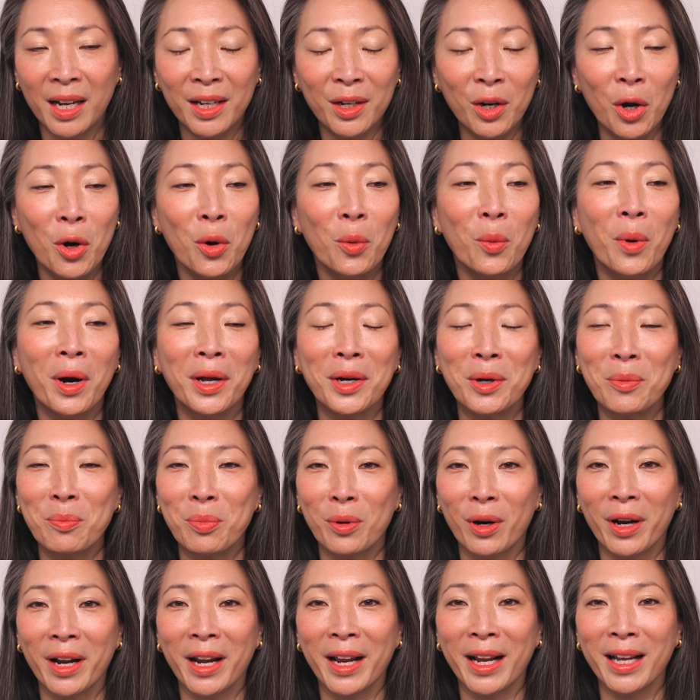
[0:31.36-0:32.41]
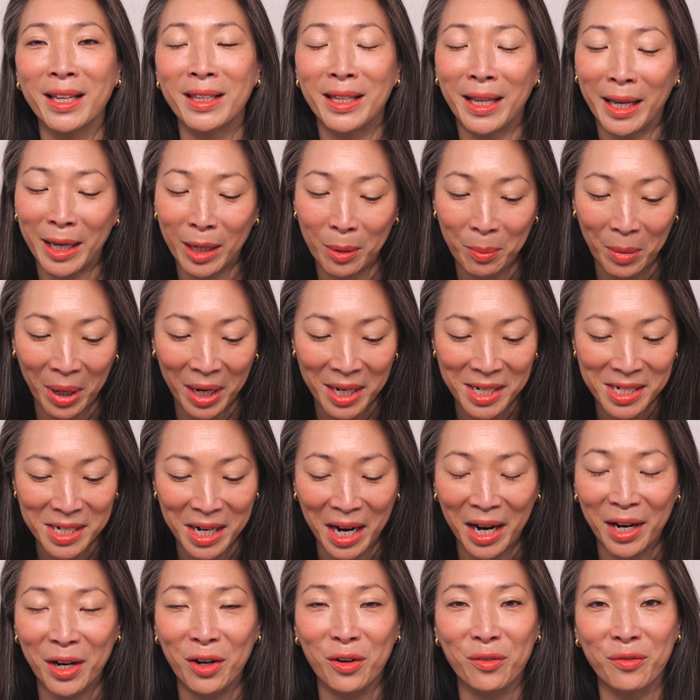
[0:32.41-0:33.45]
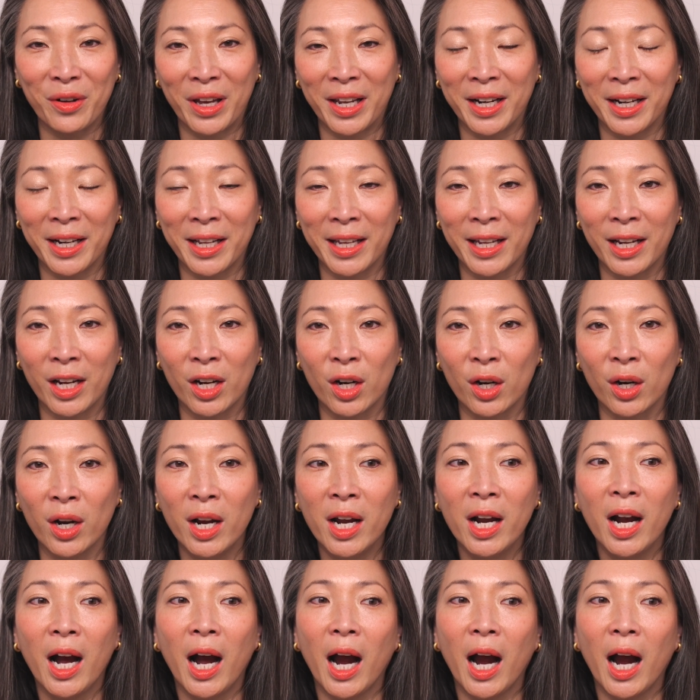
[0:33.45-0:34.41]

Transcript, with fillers: I don't wanna bring like my entire vanity here.